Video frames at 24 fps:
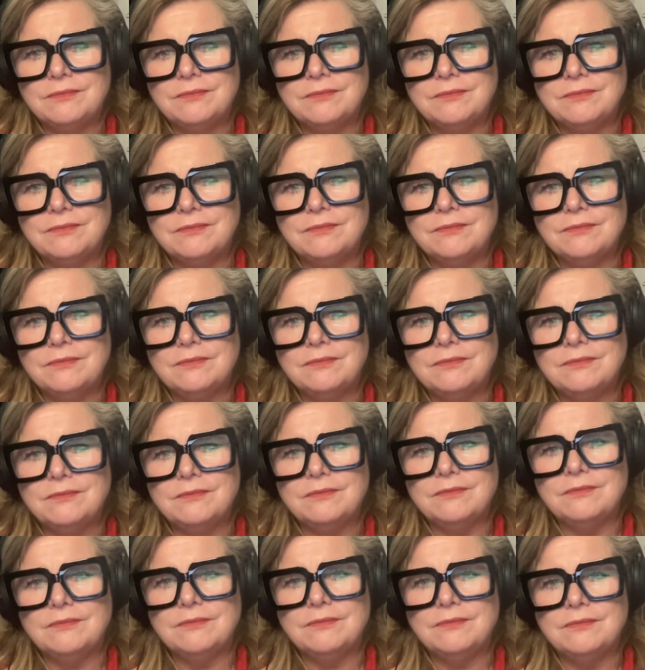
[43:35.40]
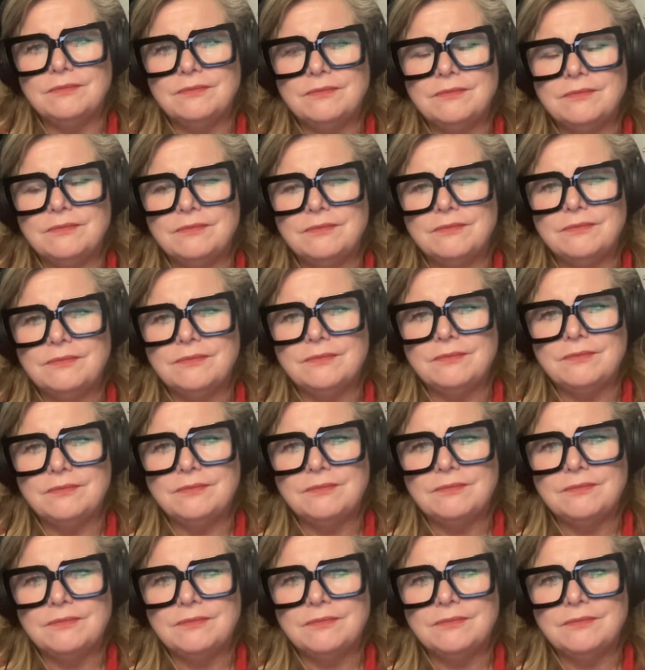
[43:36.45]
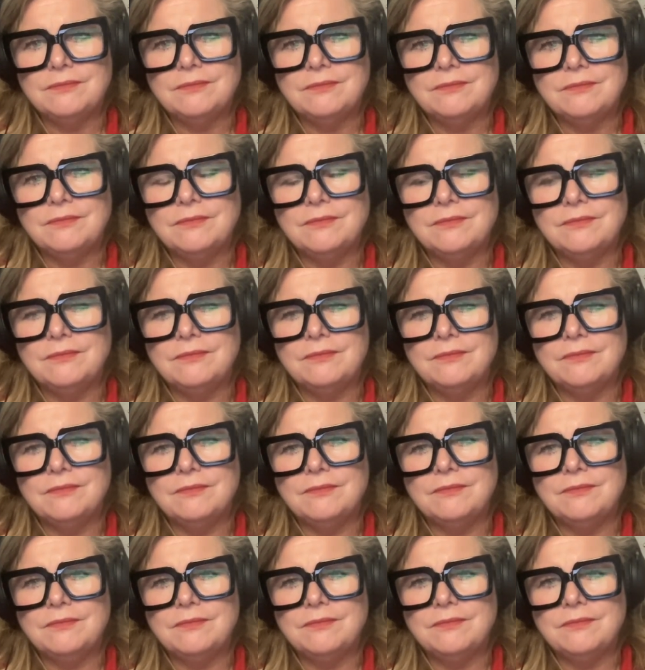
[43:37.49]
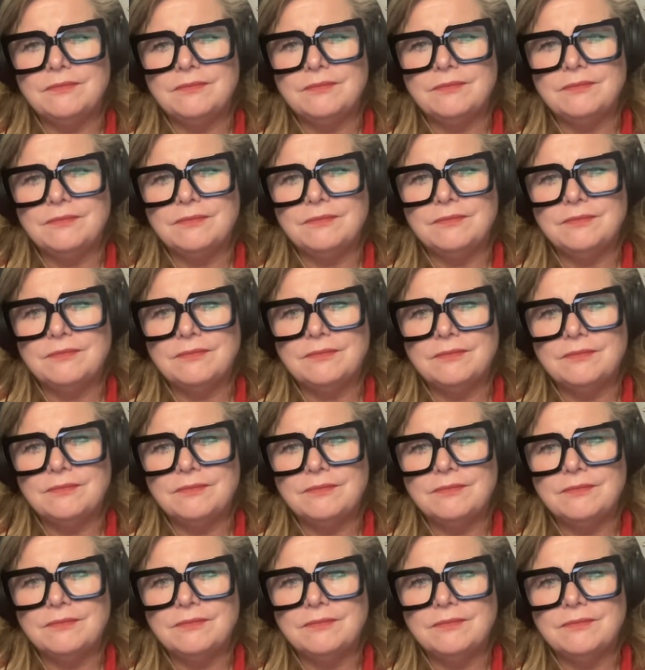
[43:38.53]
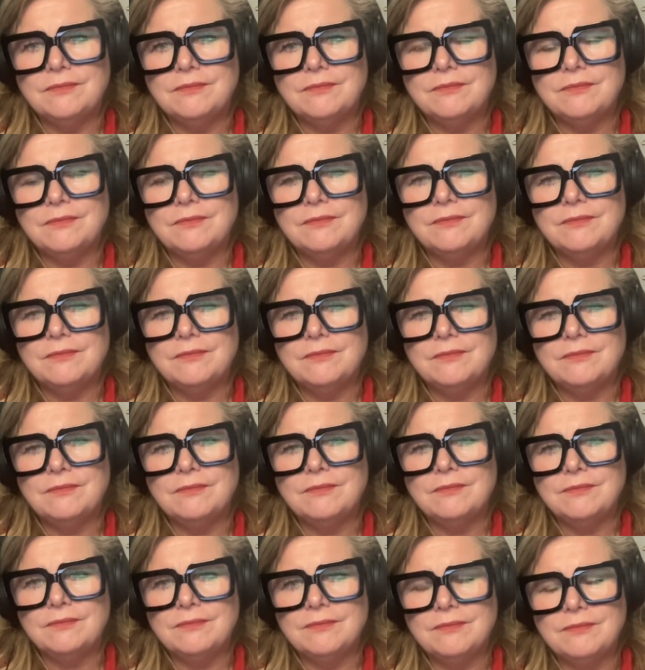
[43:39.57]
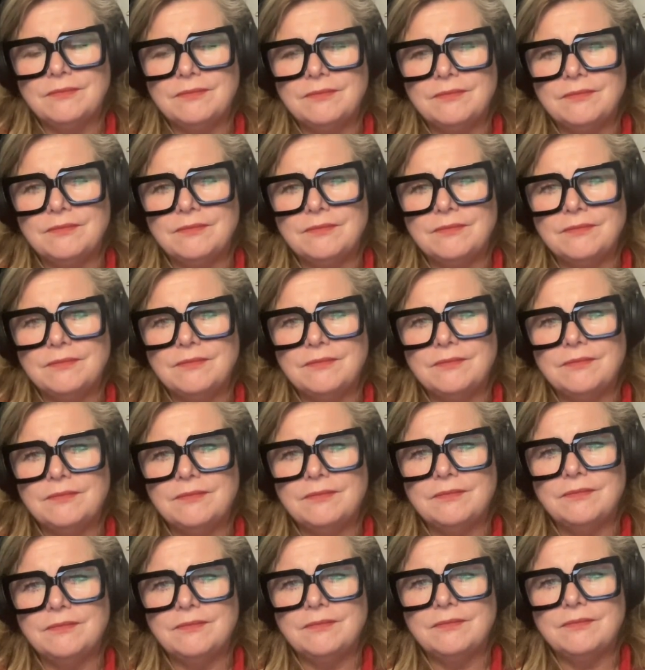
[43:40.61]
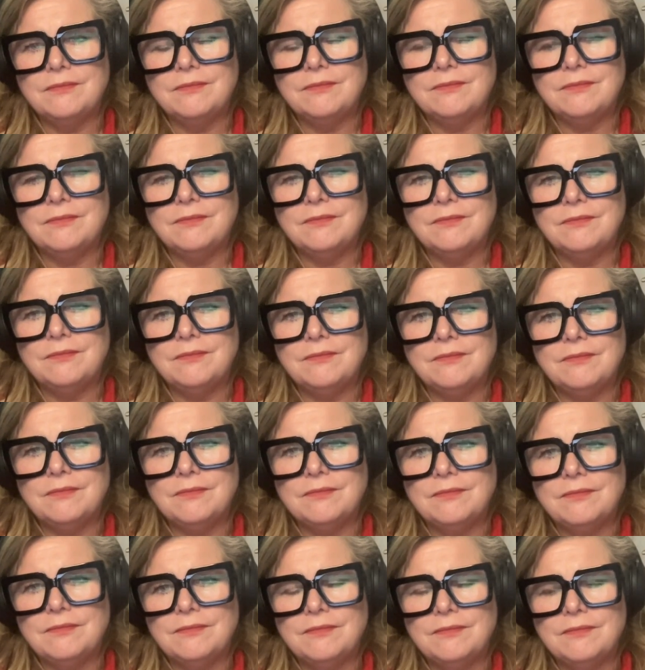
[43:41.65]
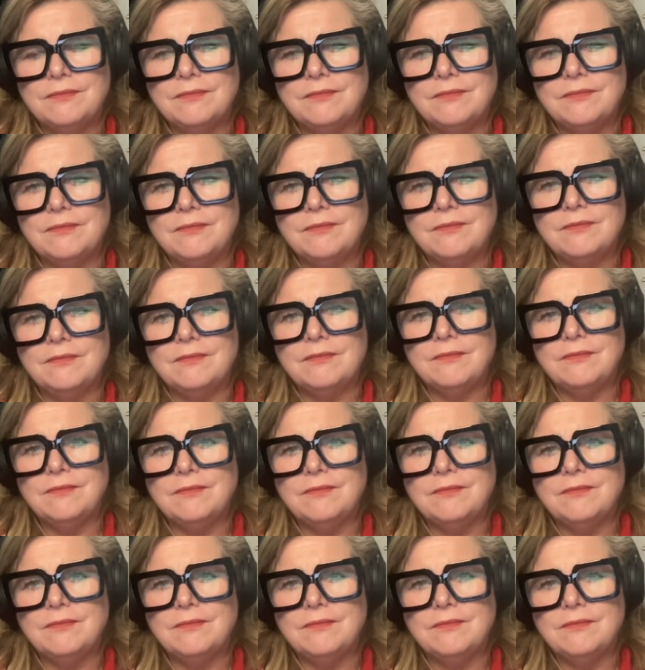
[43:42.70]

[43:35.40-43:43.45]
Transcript: (not speaking)